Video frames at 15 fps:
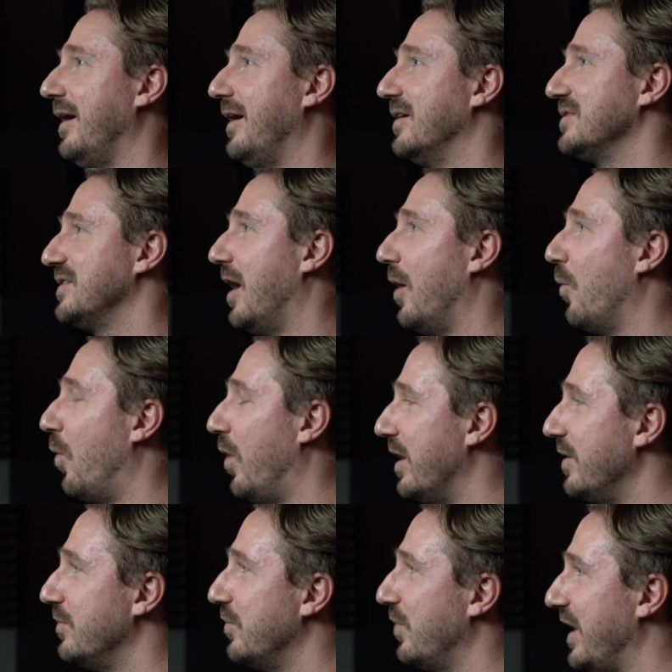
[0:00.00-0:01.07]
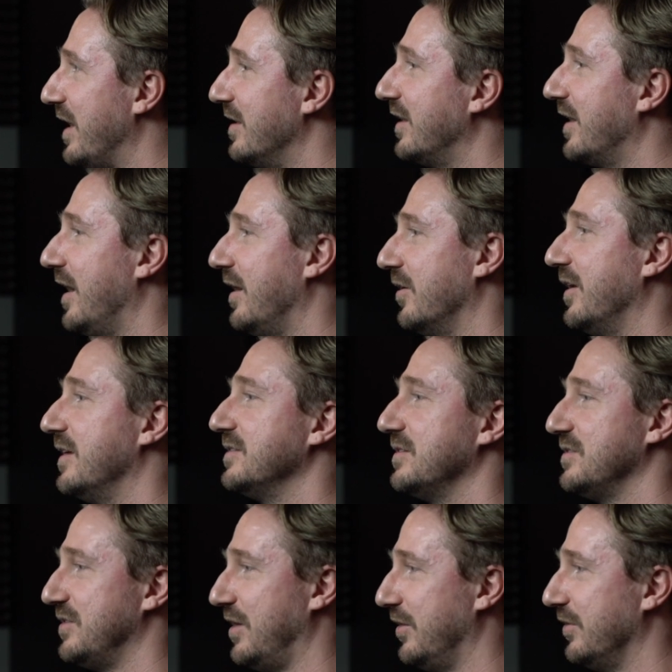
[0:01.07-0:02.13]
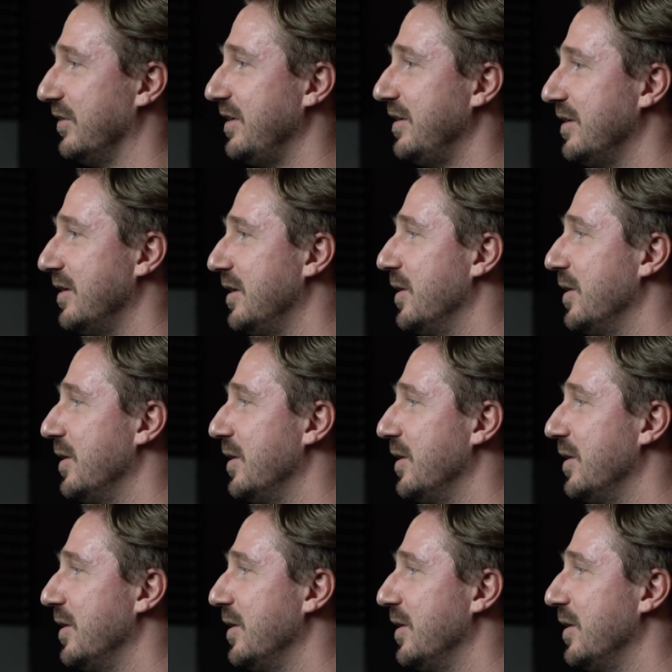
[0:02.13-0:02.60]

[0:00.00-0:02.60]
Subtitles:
There's not one indicator necessarily,